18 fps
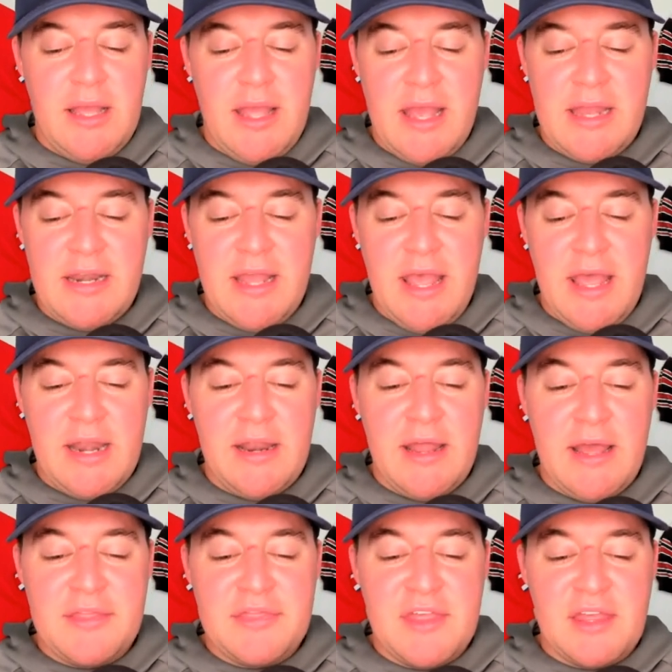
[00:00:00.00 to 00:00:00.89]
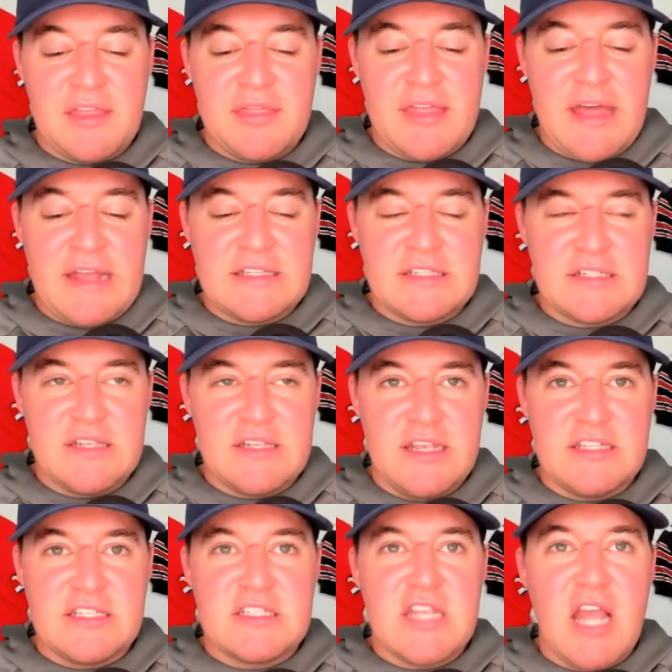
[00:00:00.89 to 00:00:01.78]
And I think that's,
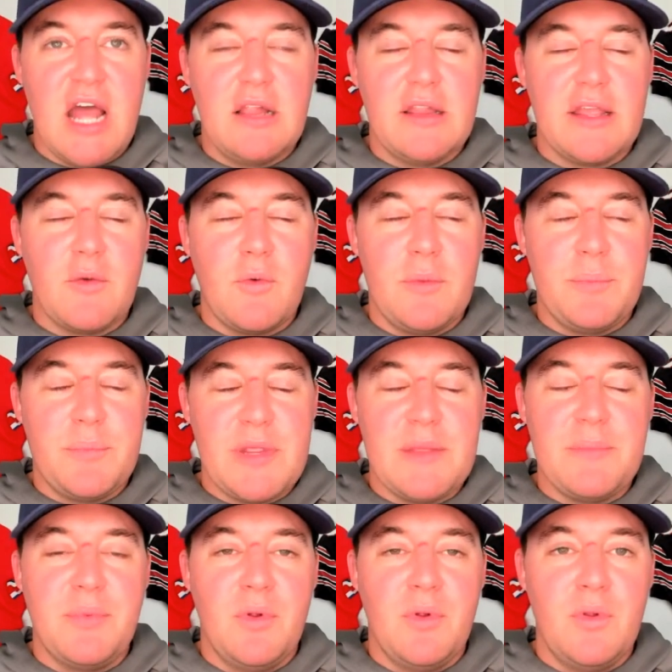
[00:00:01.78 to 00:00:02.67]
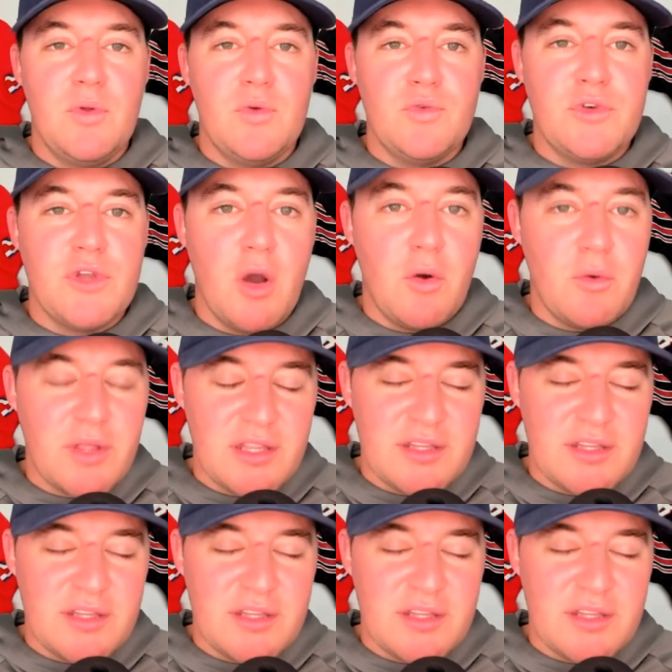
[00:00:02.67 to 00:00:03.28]
it's telling when people who don't